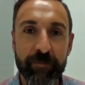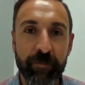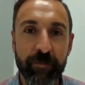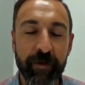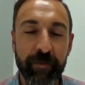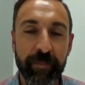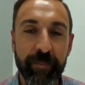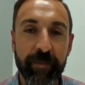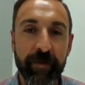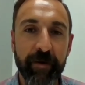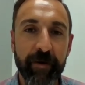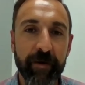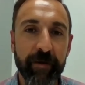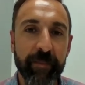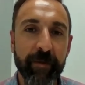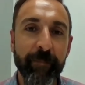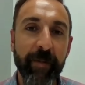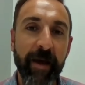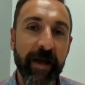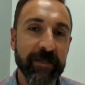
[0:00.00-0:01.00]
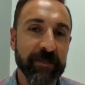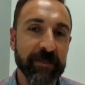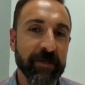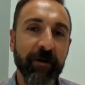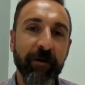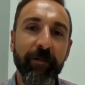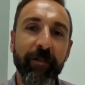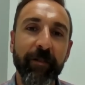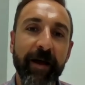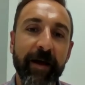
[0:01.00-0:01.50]
with the master
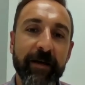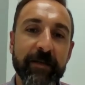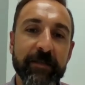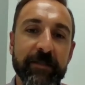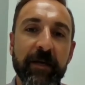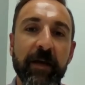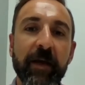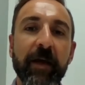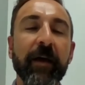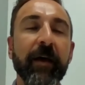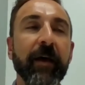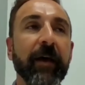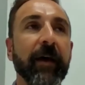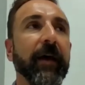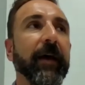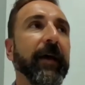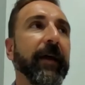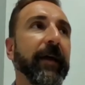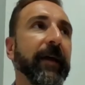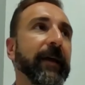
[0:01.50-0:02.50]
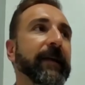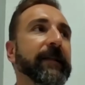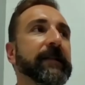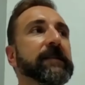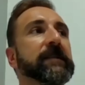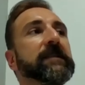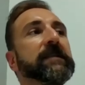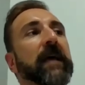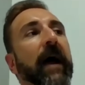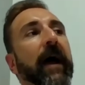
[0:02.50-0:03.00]
class.
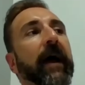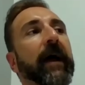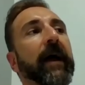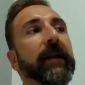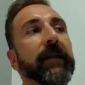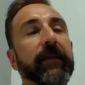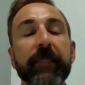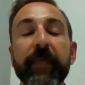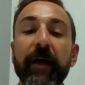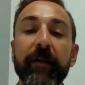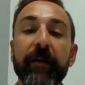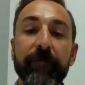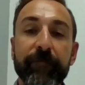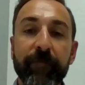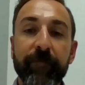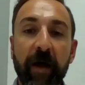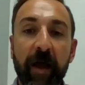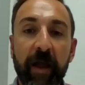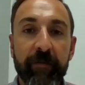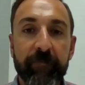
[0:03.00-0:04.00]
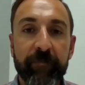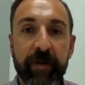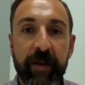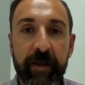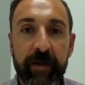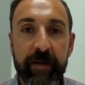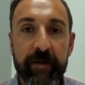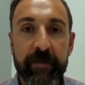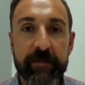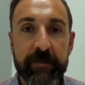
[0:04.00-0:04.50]
Inside that 5
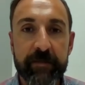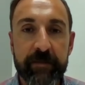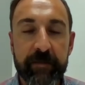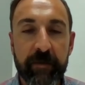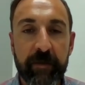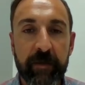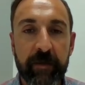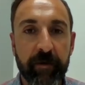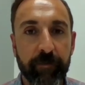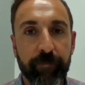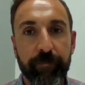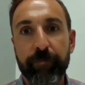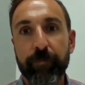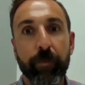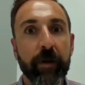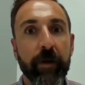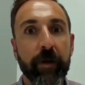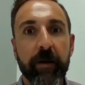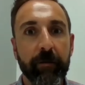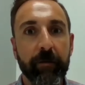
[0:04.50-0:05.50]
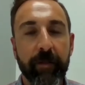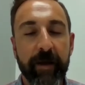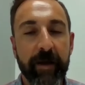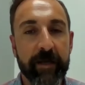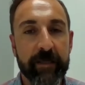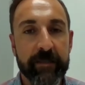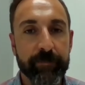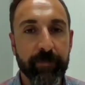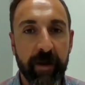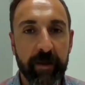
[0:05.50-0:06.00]
days, in a free
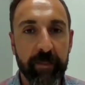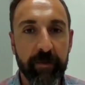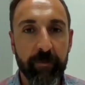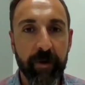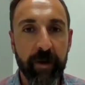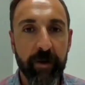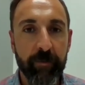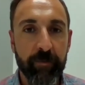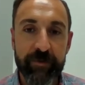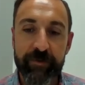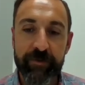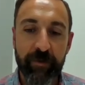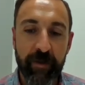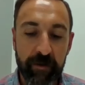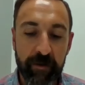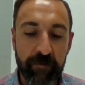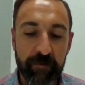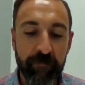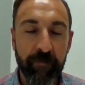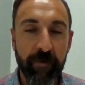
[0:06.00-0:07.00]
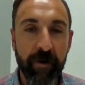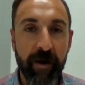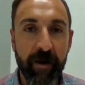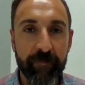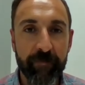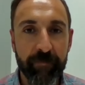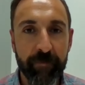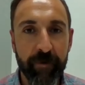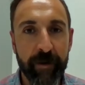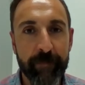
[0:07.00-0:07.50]
class, by the way, which thank you for
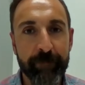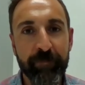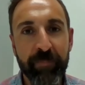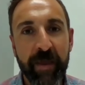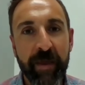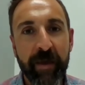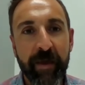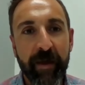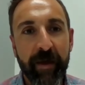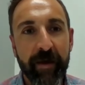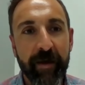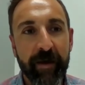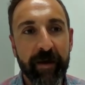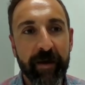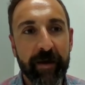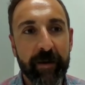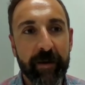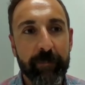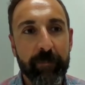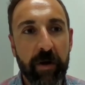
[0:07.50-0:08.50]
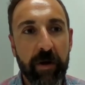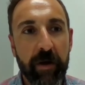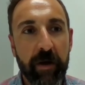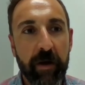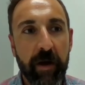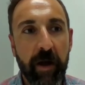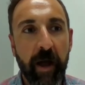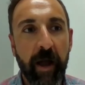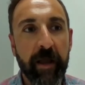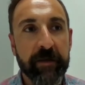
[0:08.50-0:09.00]
offering,
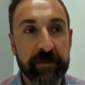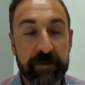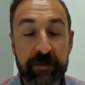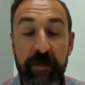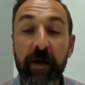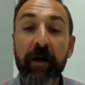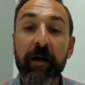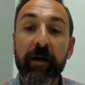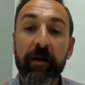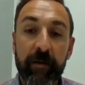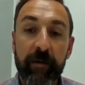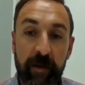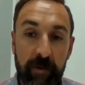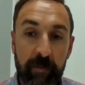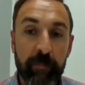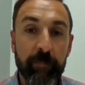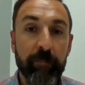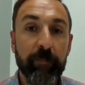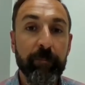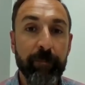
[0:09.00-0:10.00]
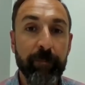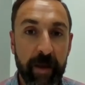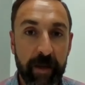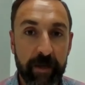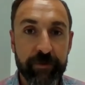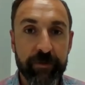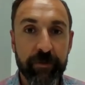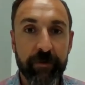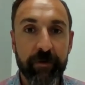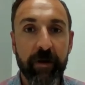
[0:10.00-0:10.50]
I saw a
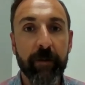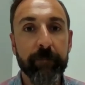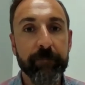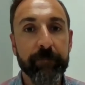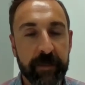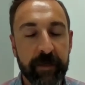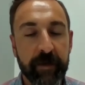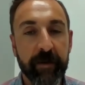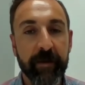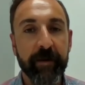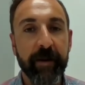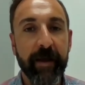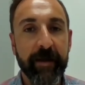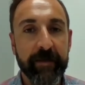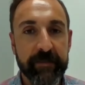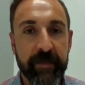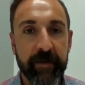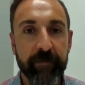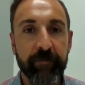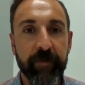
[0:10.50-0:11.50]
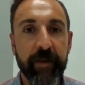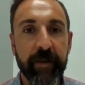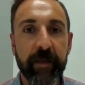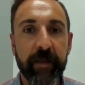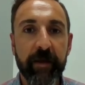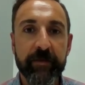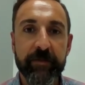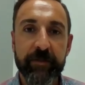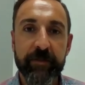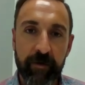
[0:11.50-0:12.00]
major uptick in activity,
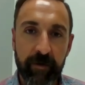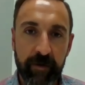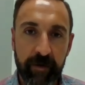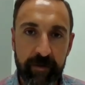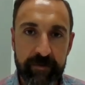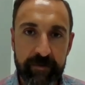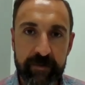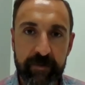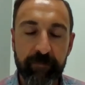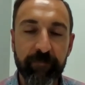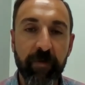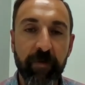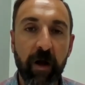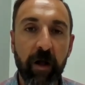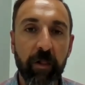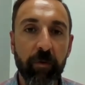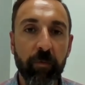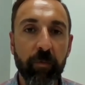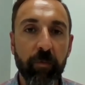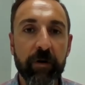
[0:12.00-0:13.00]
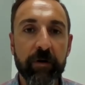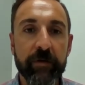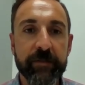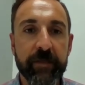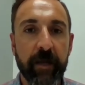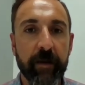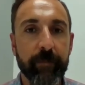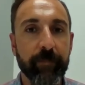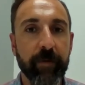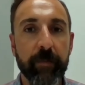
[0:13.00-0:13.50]
started getting some followers.
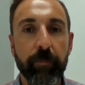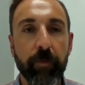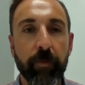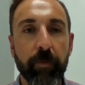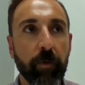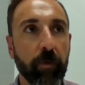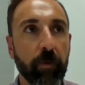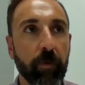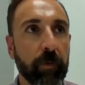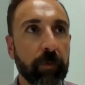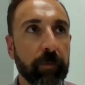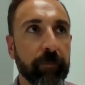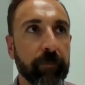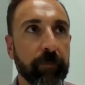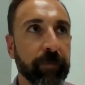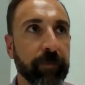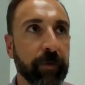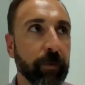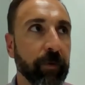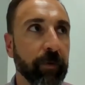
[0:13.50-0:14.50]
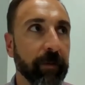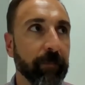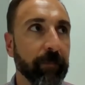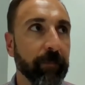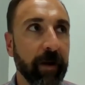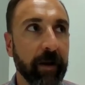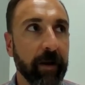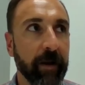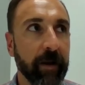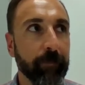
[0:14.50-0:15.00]
I had people viewing
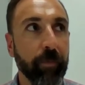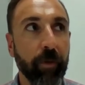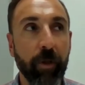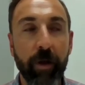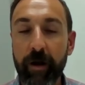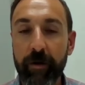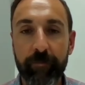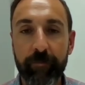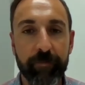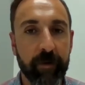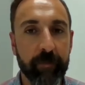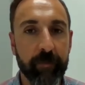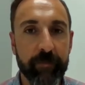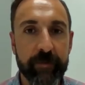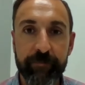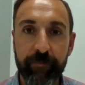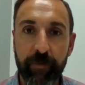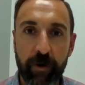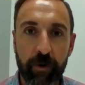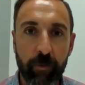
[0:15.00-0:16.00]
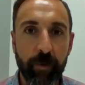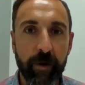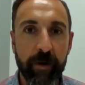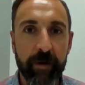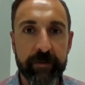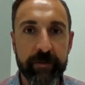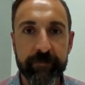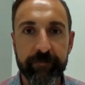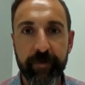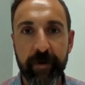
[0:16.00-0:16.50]
my blog from as far
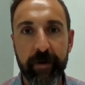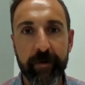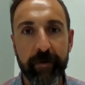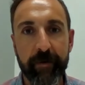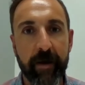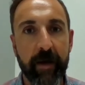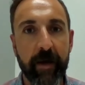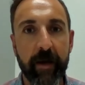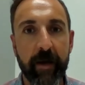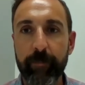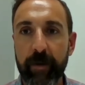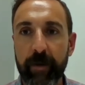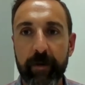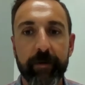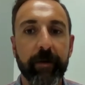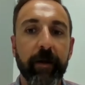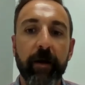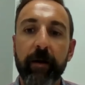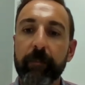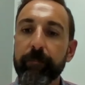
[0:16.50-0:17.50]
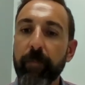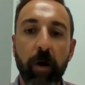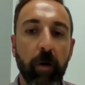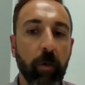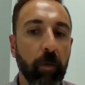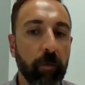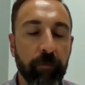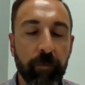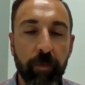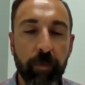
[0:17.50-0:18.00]
away as Vietnam, India,
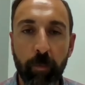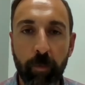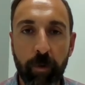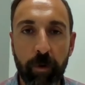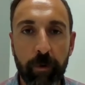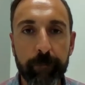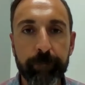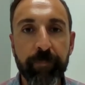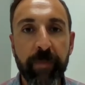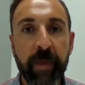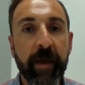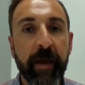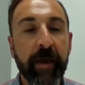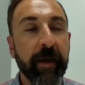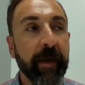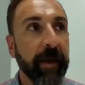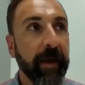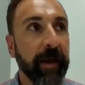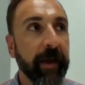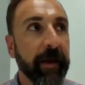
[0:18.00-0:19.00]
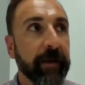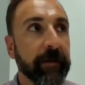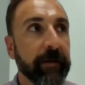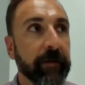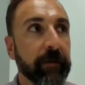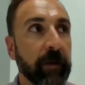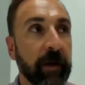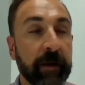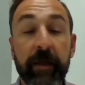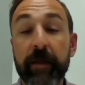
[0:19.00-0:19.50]
all over the world. And
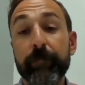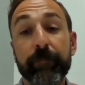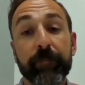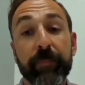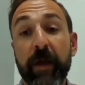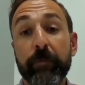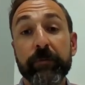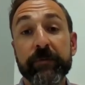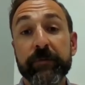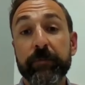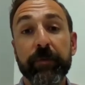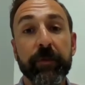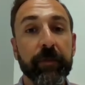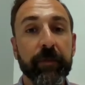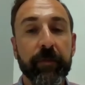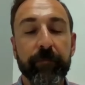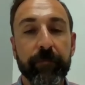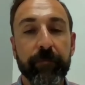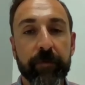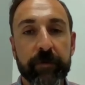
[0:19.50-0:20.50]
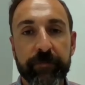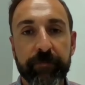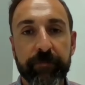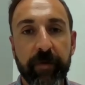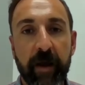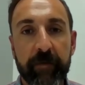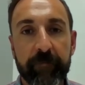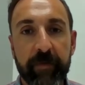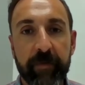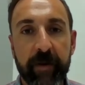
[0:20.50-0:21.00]
again, that was within the first
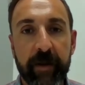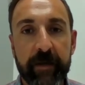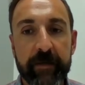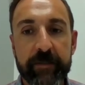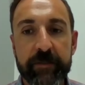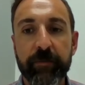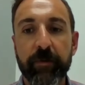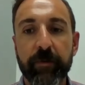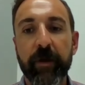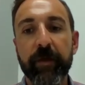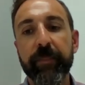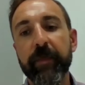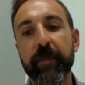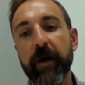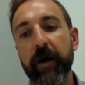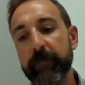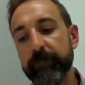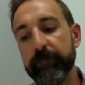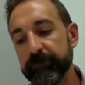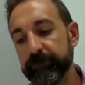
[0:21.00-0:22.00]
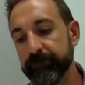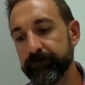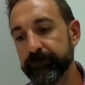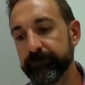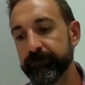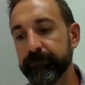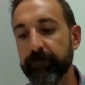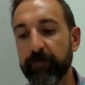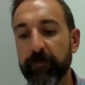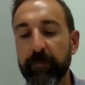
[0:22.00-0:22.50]
5 days. So I thought,
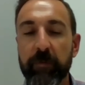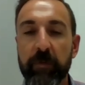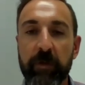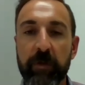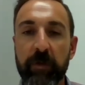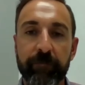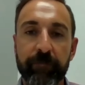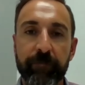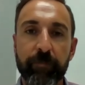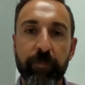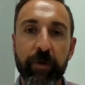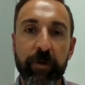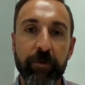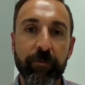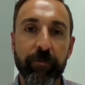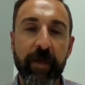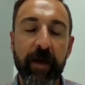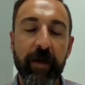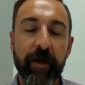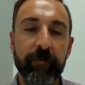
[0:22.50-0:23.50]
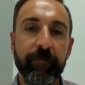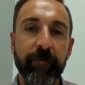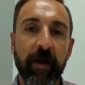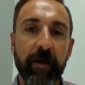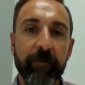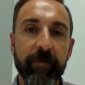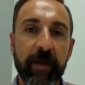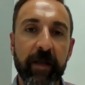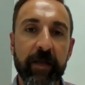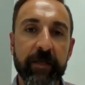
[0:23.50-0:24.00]
if we can do that in
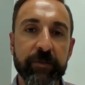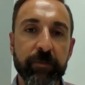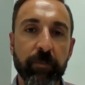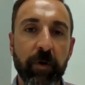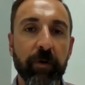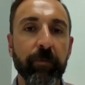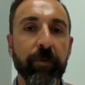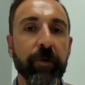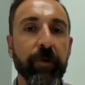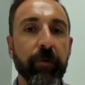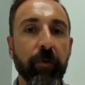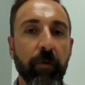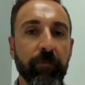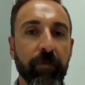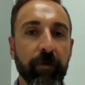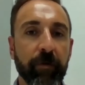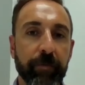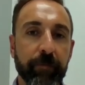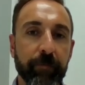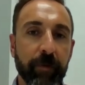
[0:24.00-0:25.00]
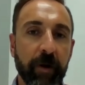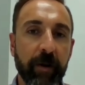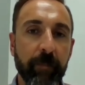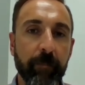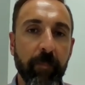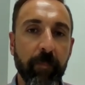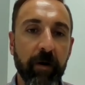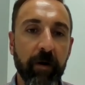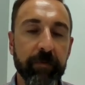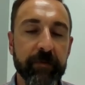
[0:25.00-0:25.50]
5 days, what can we do over 3
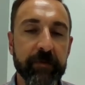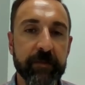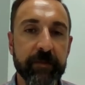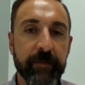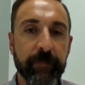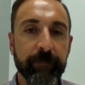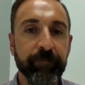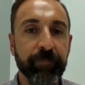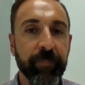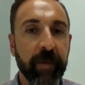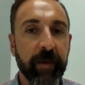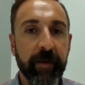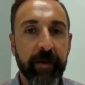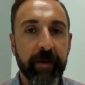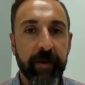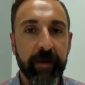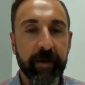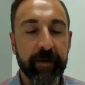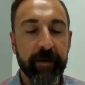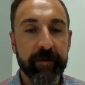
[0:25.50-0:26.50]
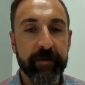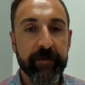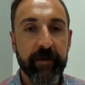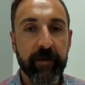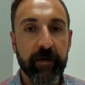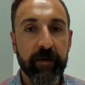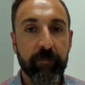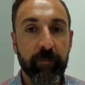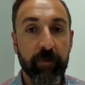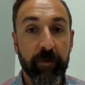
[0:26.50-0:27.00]
months? And
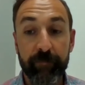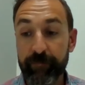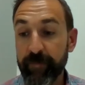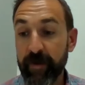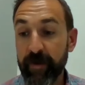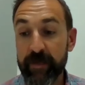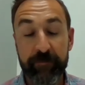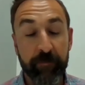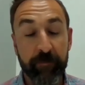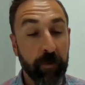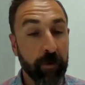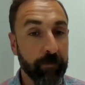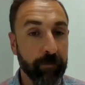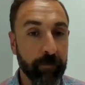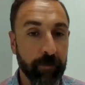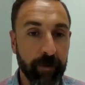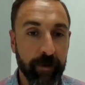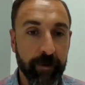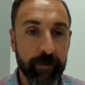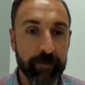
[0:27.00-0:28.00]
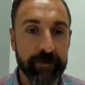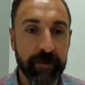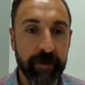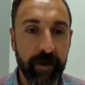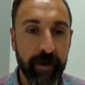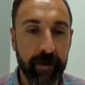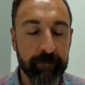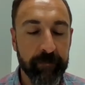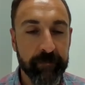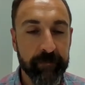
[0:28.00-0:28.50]
well, fast forward, we're here today.